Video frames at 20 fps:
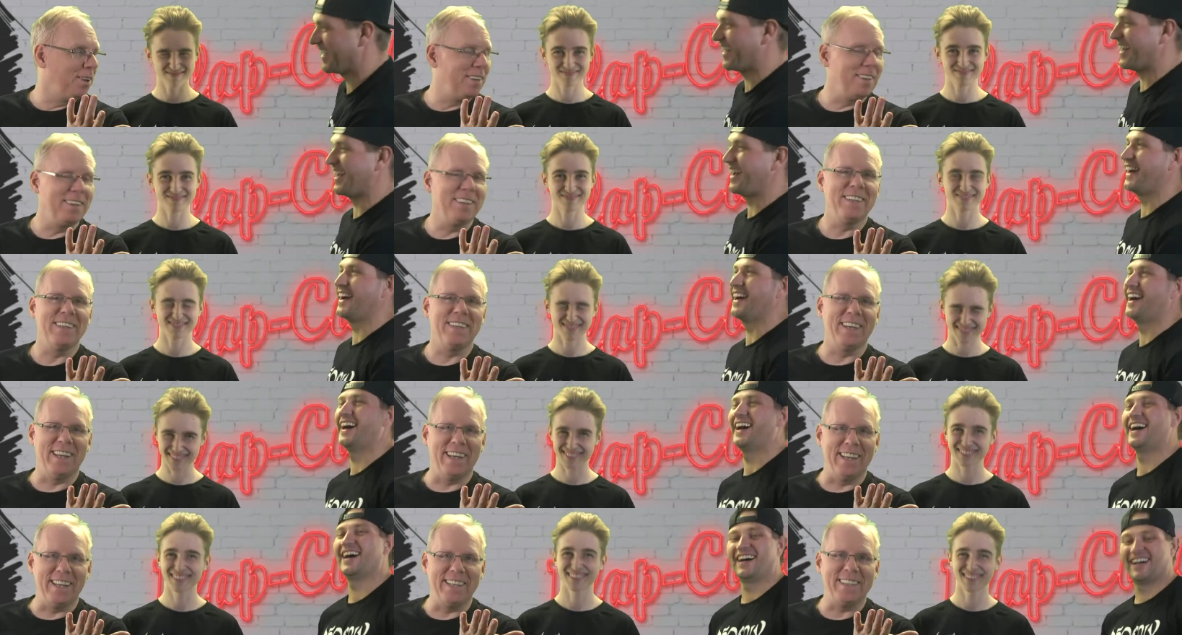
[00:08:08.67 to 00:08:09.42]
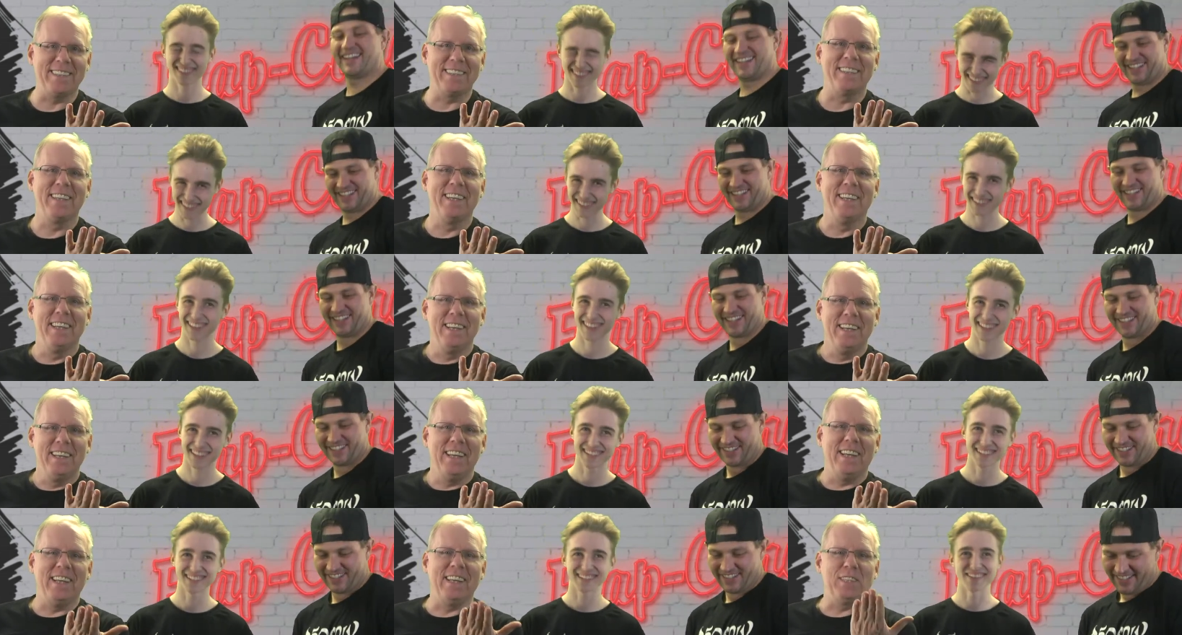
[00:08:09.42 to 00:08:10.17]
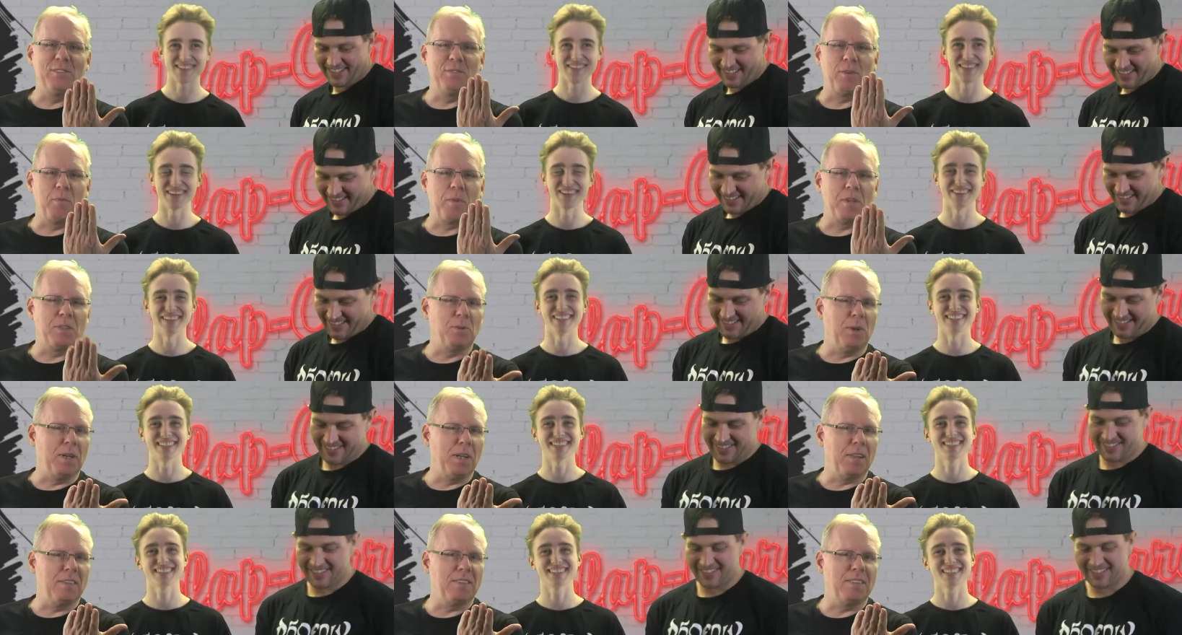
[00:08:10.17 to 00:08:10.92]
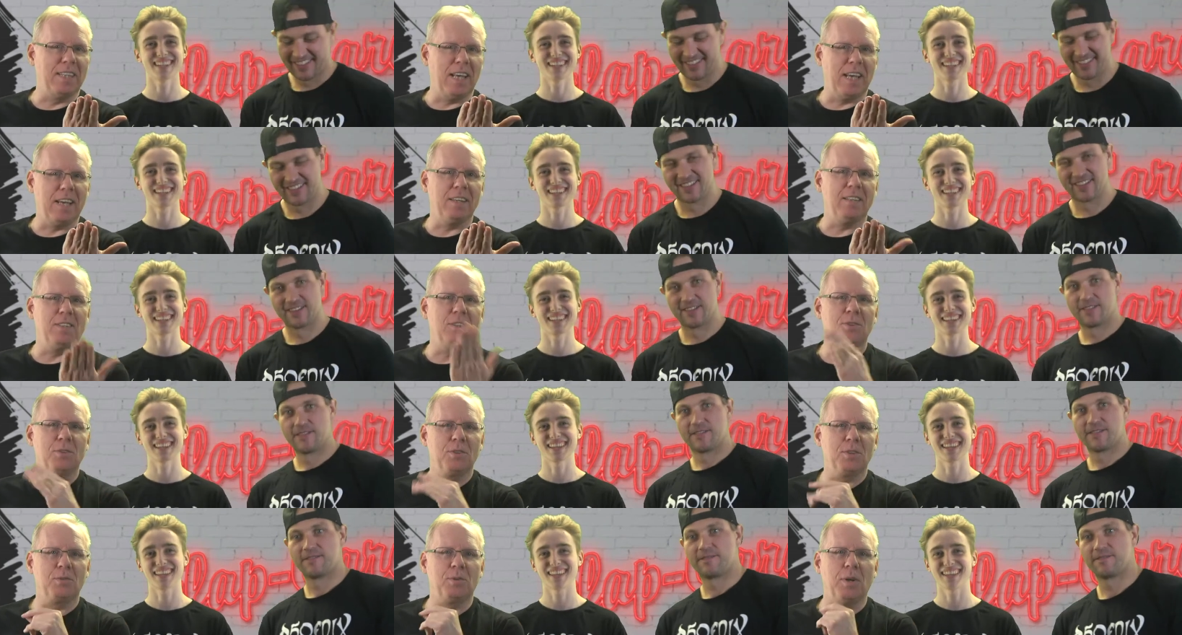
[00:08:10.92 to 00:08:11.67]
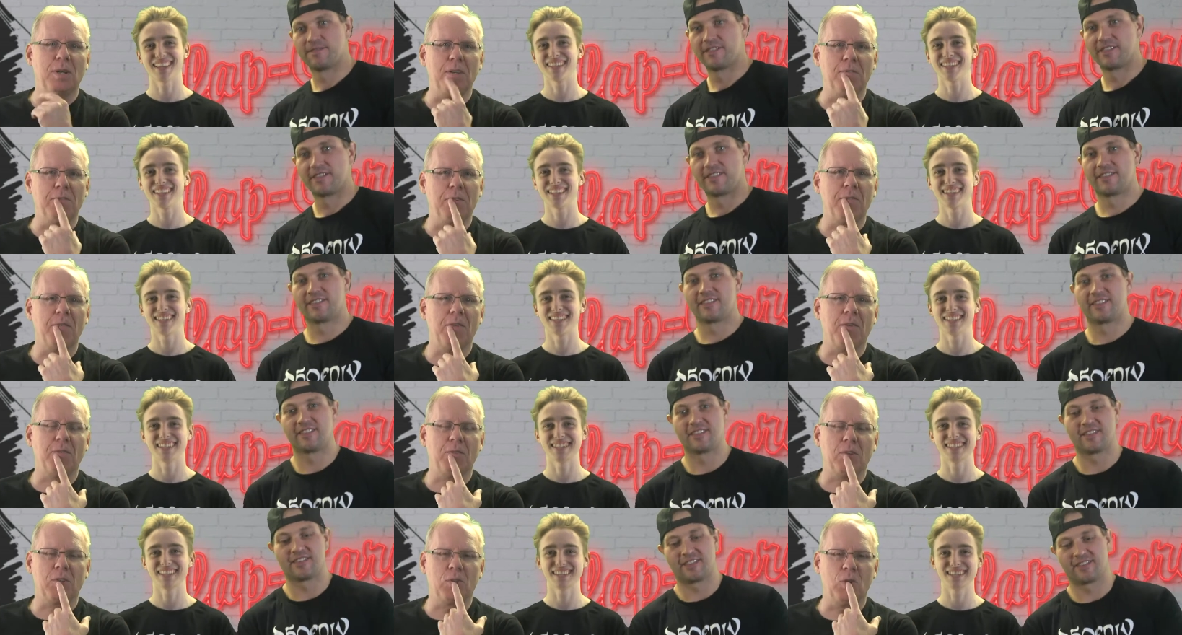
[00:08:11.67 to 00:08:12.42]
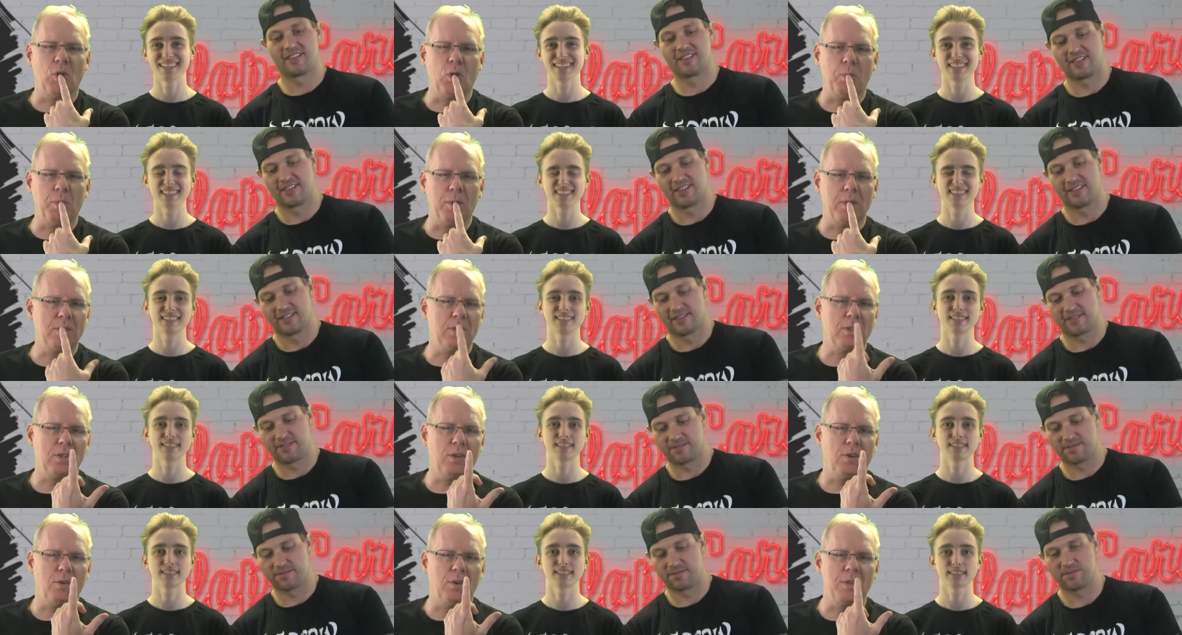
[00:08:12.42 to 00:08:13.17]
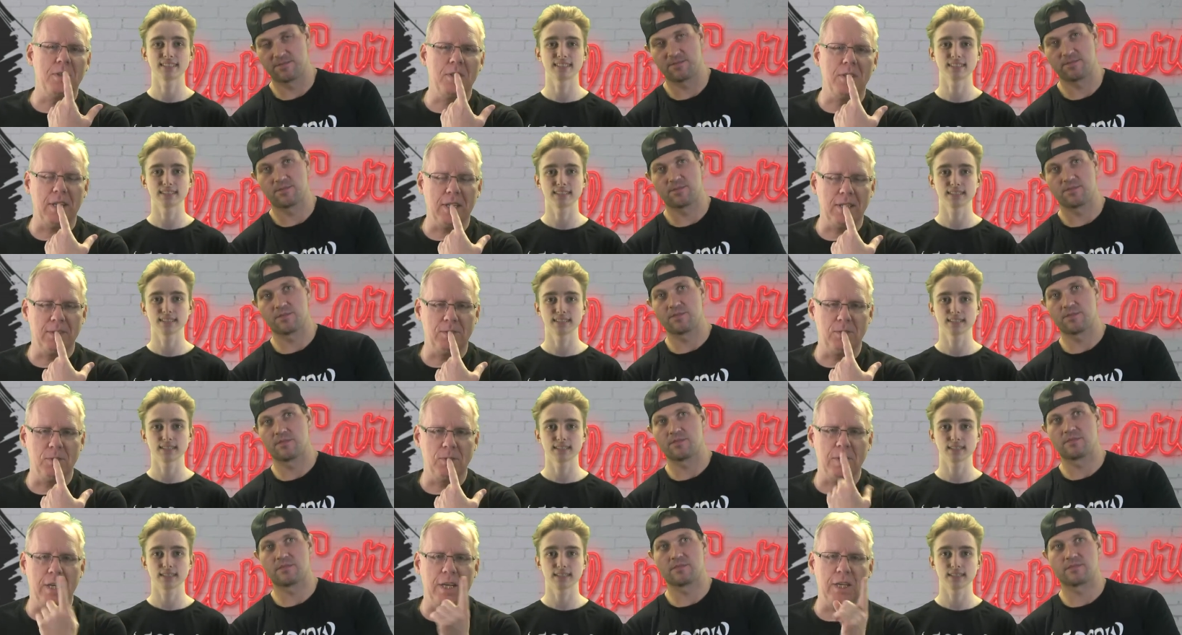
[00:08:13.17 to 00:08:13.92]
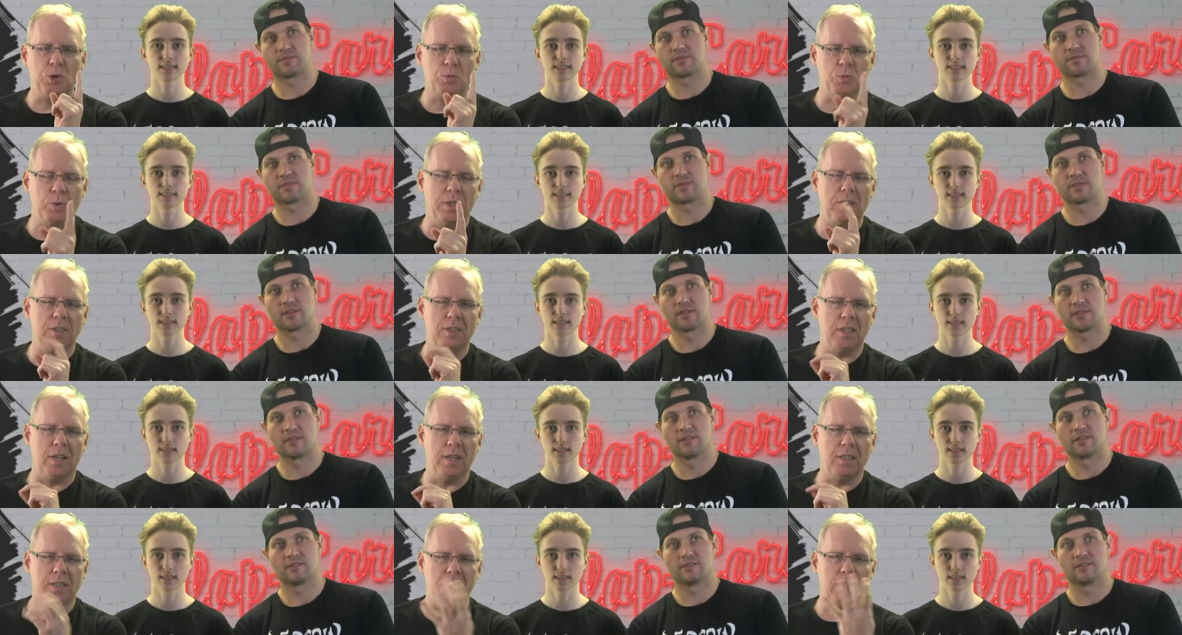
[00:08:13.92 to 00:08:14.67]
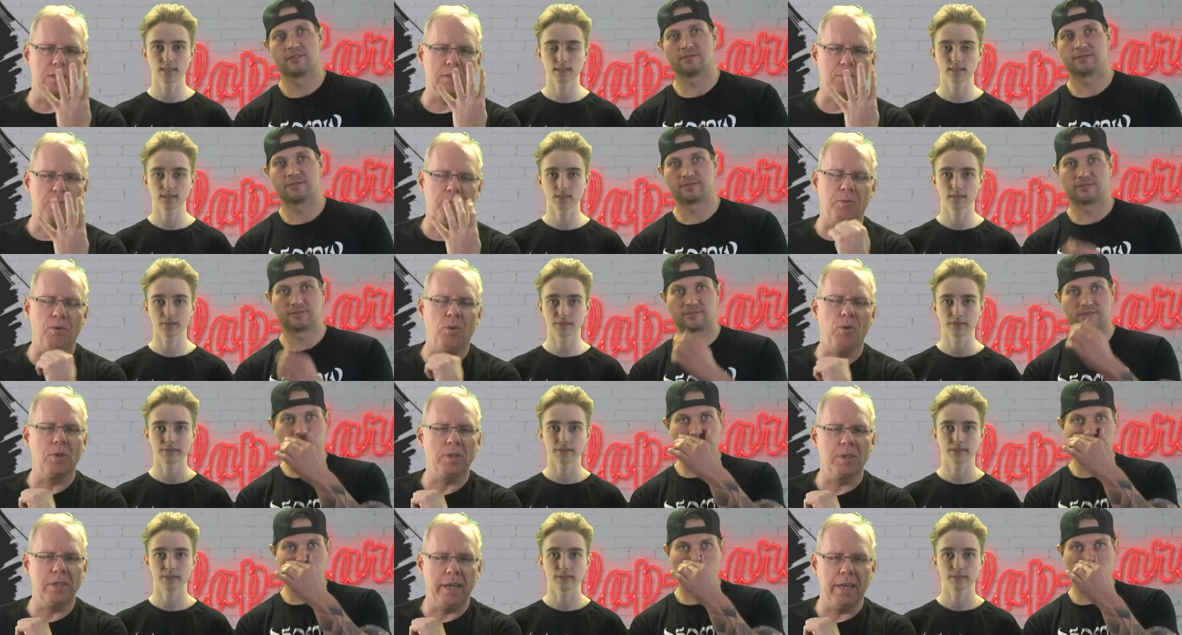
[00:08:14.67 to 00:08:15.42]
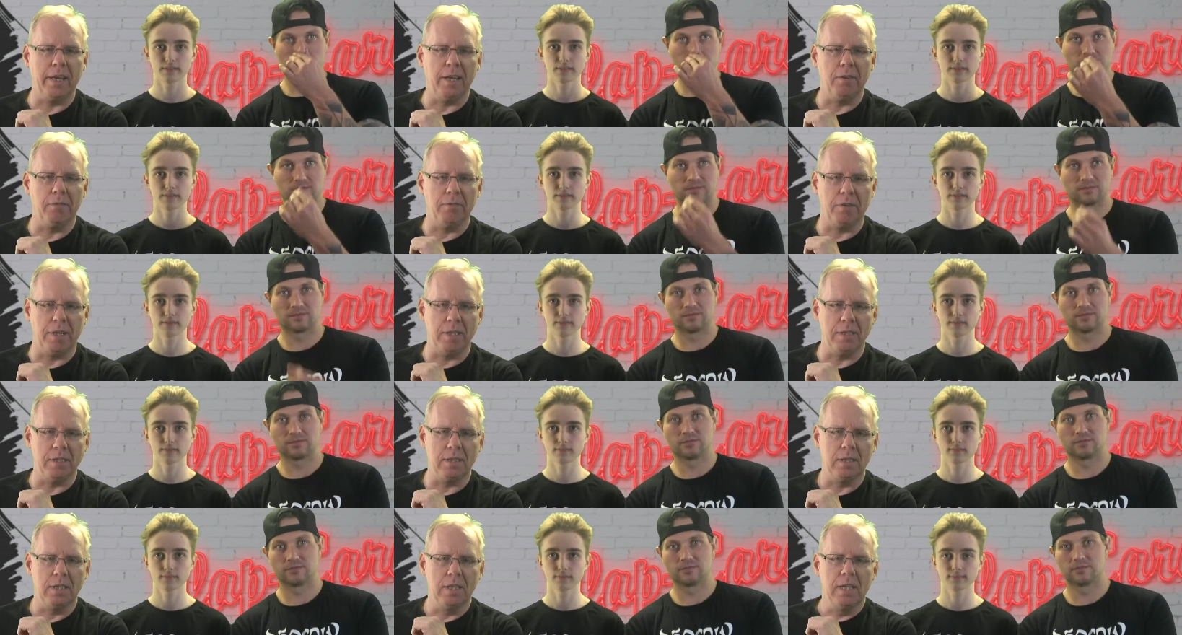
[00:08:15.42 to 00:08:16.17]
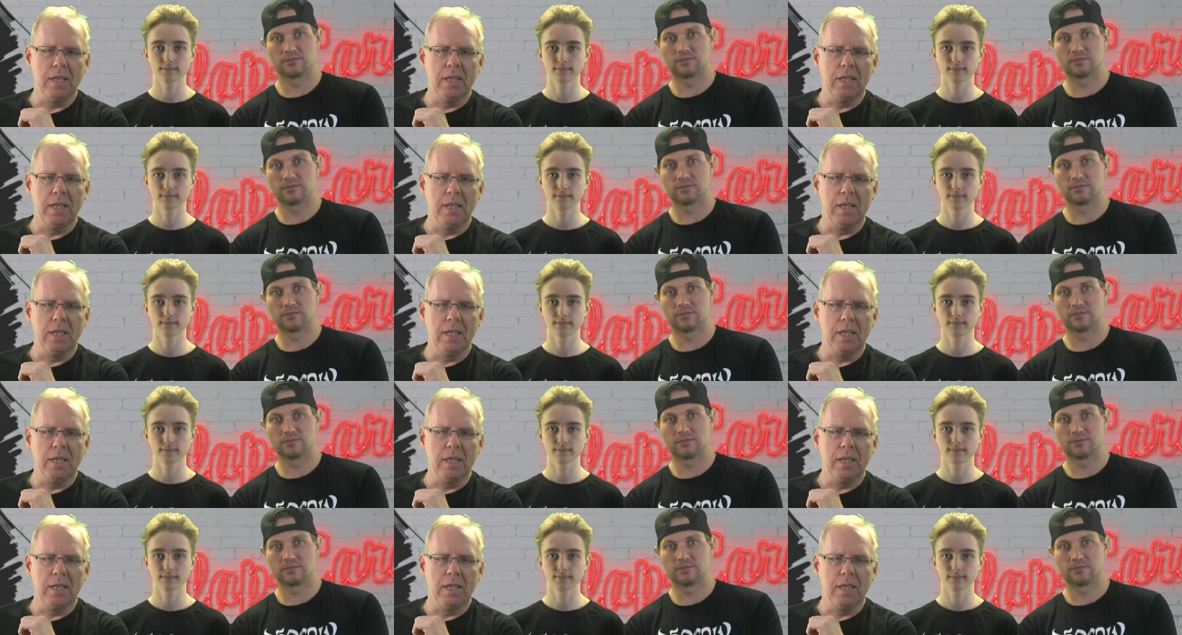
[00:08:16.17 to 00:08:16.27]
Speaker 1: yeah. Yes. And it's from the 22nd to the 25th of October. So in the next few days, we are starting. It's a four-day event.